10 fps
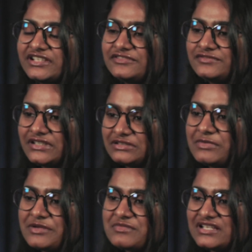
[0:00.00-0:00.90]
for my
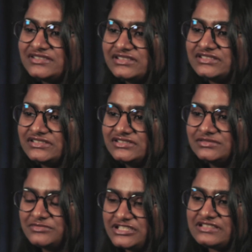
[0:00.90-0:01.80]
master's in
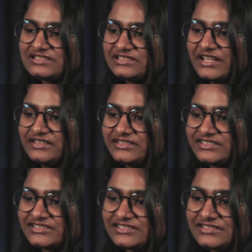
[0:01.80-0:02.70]
business
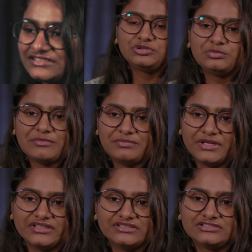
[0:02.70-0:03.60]
analytics. Through my
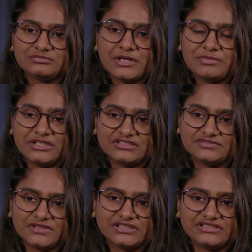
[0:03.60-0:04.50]
parents, my
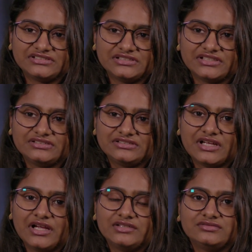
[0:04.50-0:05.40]
parents were Christians
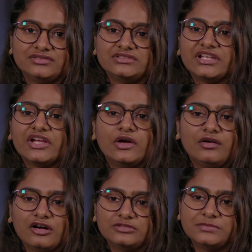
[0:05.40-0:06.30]
and they
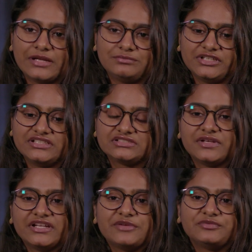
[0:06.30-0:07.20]
got baptized
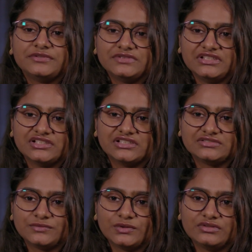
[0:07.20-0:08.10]
when I am 15
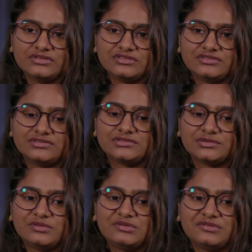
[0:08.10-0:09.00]
years old.
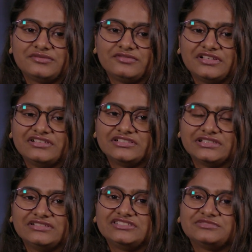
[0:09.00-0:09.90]
So
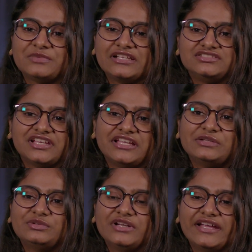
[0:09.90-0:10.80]
since my
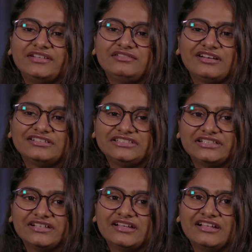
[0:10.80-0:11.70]
childhood, I did not,
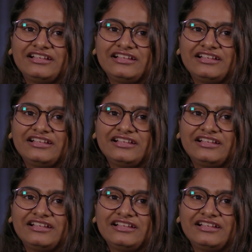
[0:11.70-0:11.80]
uh,